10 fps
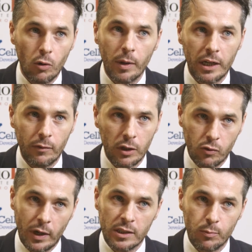nobody will
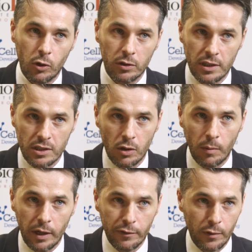transport this
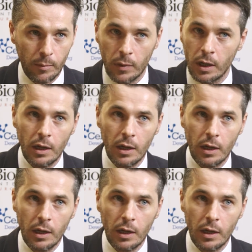normally from